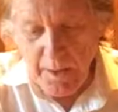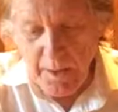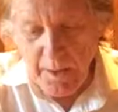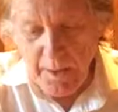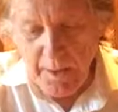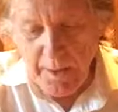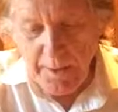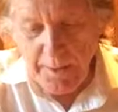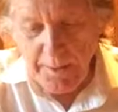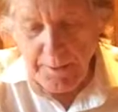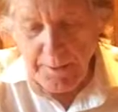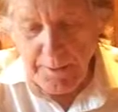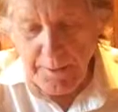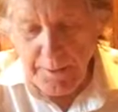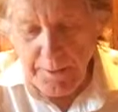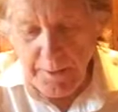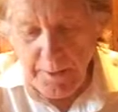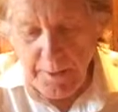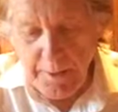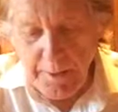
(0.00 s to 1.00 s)

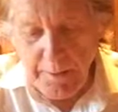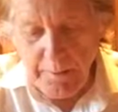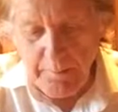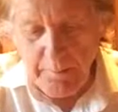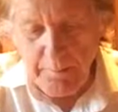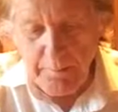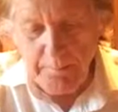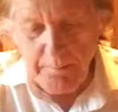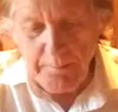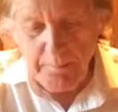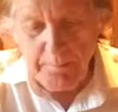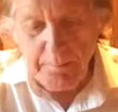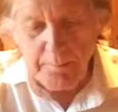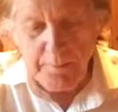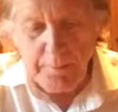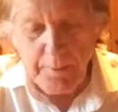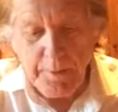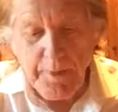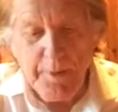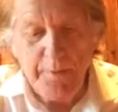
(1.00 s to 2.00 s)
and
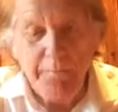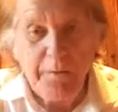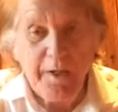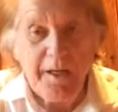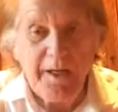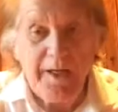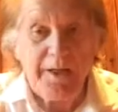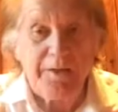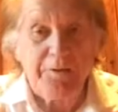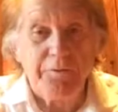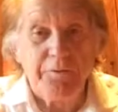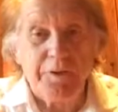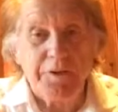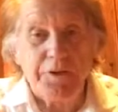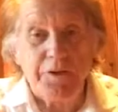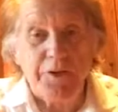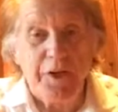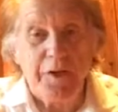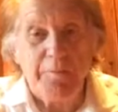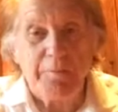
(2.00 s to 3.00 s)
in my
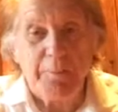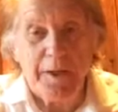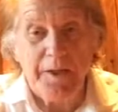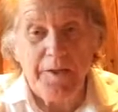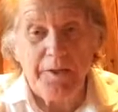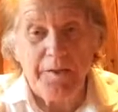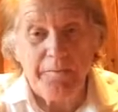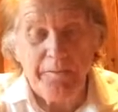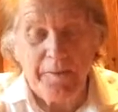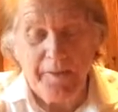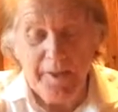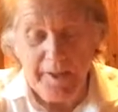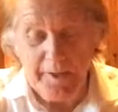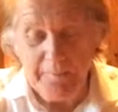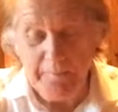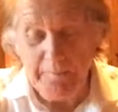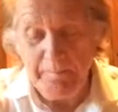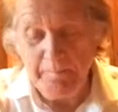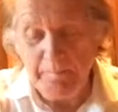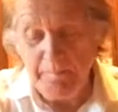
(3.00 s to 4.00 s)
ignorance I paid the
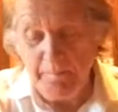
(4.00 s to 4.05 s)
fine.